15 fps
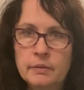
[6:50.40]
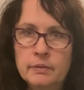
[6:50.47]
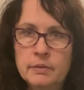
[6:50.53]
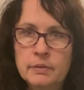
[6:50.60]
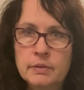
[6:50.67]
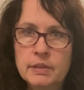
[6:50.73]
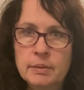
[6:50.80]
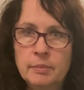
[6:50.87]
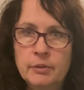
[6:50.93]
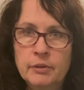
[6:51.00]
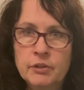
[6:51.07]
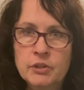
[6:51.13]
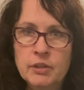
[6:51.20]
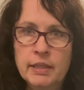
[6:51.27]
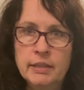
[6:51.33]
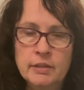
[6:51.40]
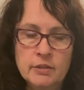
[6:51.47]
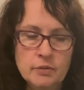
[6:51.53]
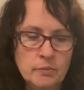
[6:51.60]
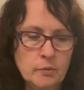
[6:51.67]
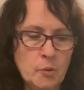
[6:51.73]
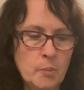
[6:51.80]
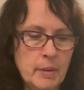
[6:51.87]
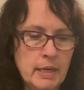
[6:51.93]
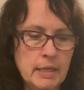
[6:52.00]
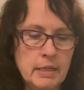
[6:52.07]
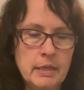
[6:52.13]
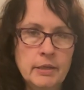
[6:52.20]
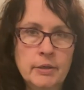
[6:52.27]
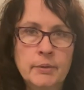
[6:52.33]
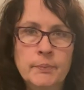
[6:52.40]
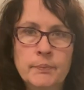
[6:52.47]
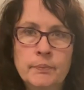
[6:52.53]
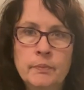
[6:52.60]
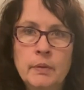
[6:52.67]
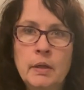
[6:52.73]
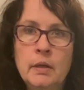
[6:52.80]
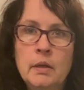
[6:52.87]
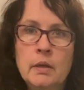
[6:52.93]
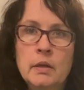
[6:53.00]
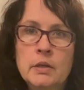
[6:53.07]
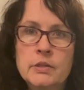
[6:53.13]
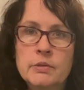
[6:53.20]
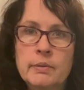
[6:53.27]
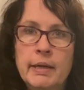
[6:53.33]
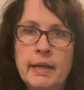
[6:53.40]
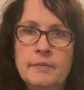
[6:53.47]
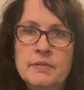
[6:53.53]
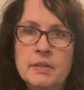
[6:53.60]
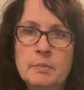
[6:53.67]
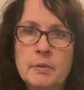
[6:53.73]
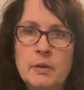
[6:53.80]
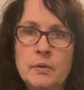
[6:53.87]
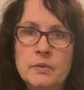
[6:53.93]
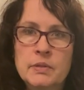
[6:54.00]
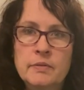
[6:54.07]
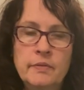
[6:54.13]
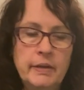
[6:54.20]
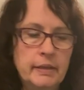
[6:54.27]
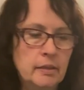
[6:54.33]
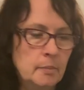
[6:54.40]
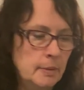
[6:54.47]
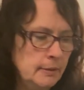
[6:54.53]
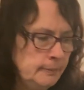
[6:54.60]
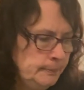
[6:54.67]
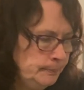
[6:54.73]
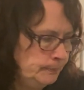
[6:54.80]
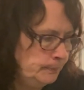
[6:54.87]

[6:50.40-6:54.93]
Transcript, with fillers: similar to like this romaine here. So I have some of those available.